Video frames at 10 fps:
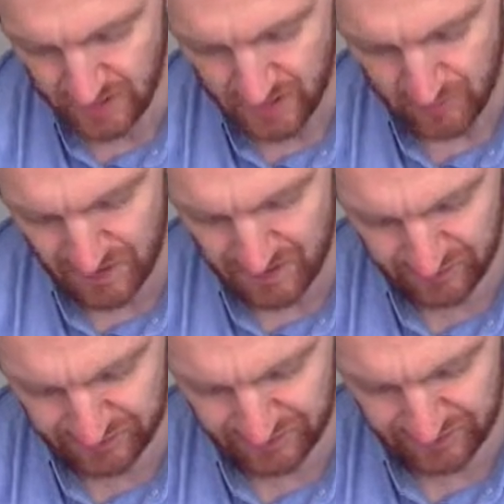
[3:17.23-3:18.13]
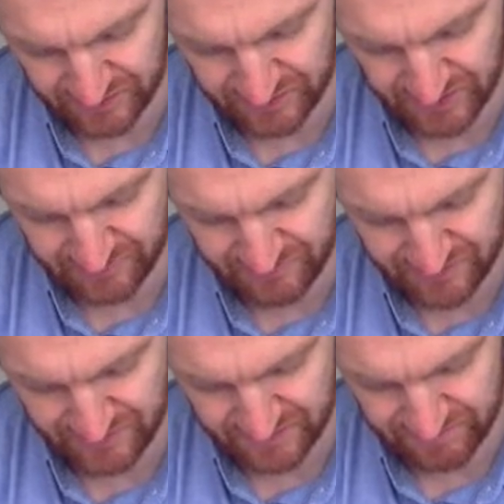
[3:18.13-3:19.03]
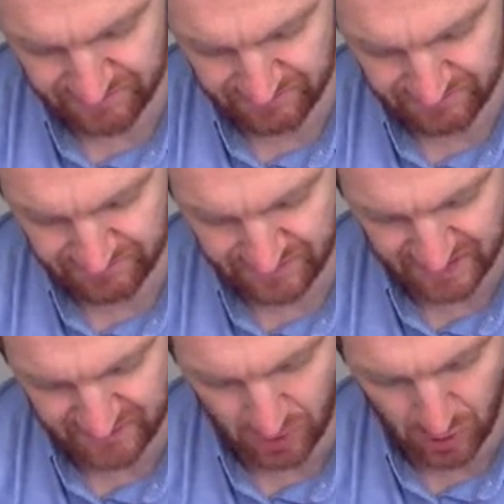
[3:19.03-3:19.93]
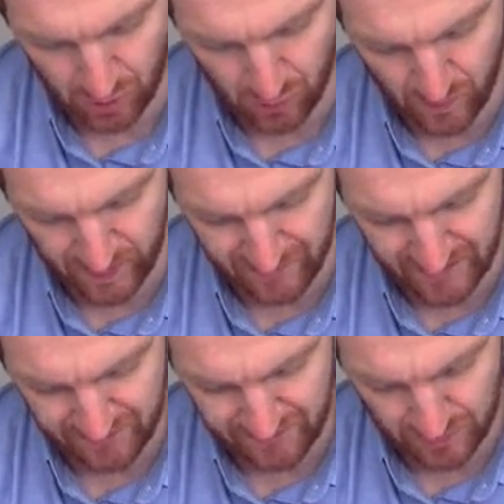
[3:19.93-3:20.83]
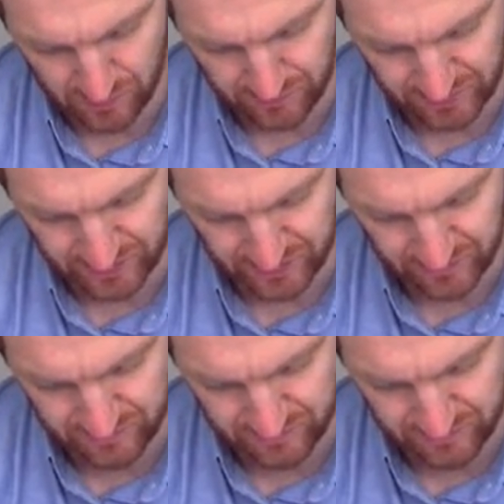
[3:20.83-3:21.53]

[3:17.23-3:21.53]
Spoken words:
We could also do the circumference. That's the whole way around, the whole circle.